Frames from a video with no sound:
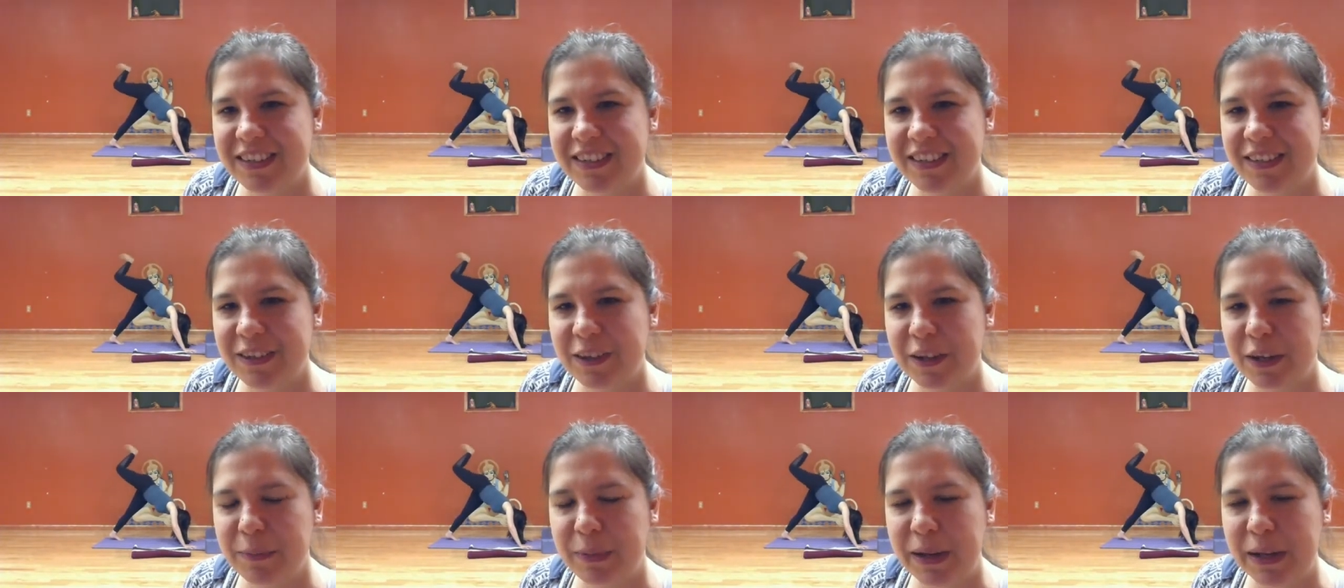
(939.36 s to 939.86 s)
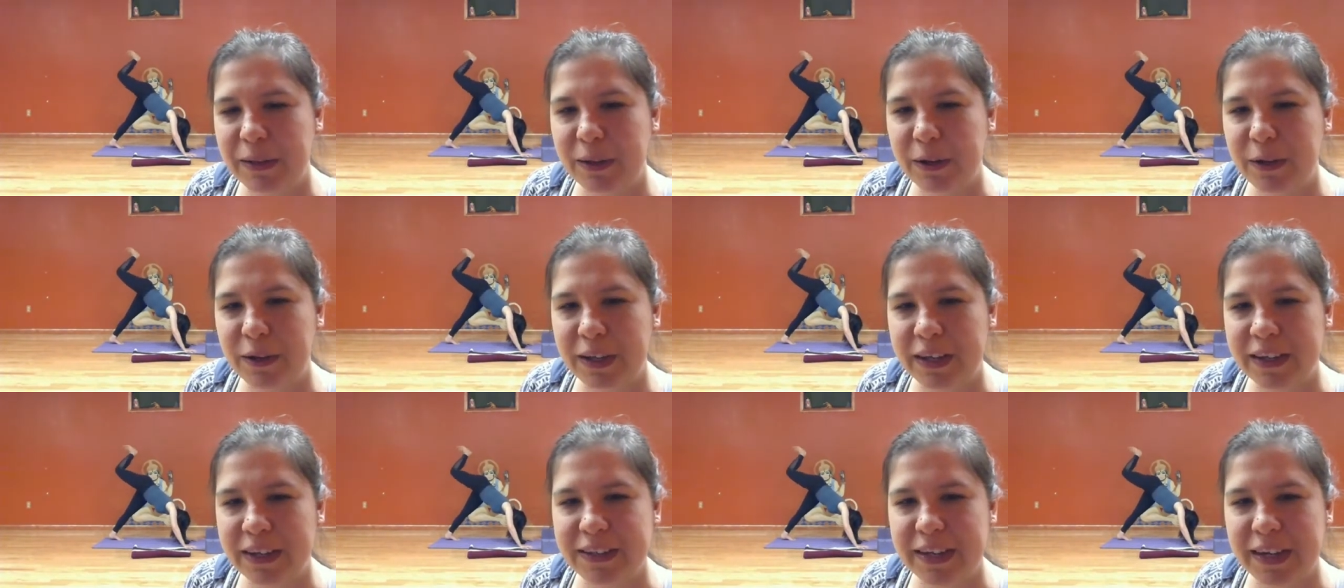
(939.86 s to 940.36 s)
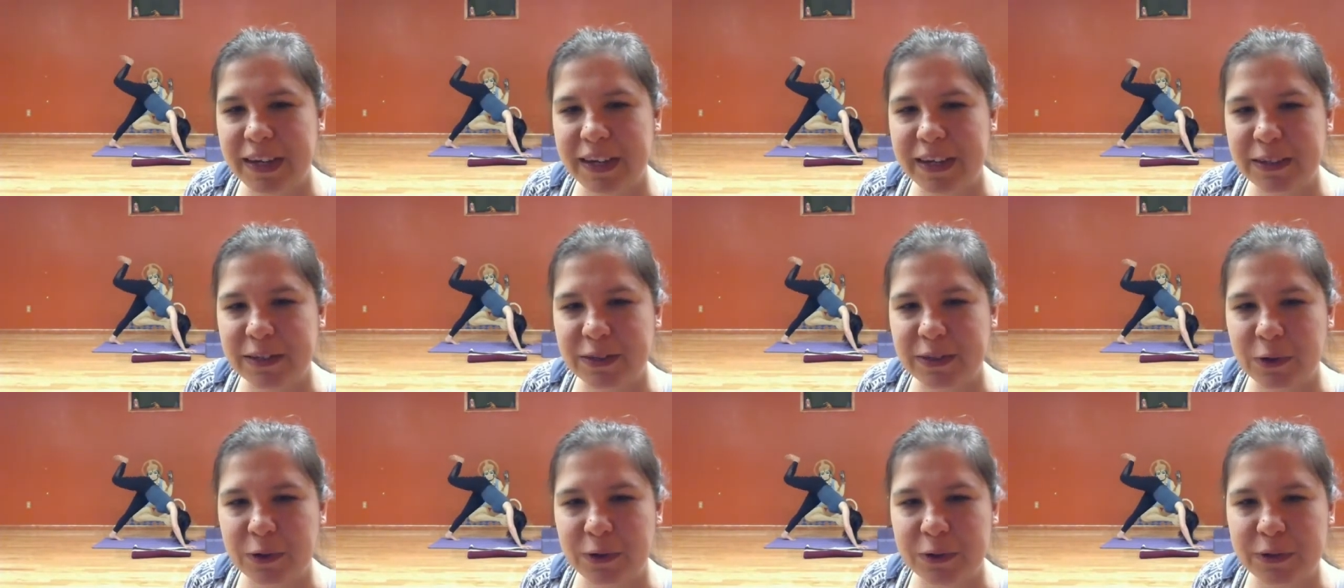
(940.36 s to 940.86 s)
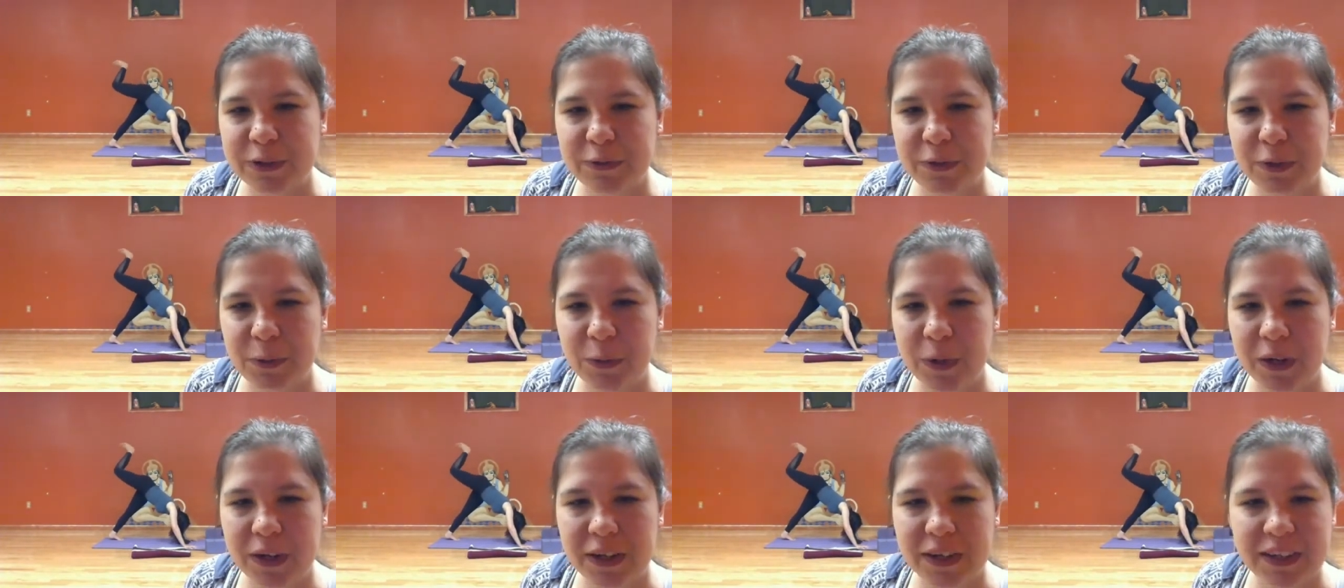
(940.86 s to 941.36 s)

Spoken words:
can make little exciting circles if you want.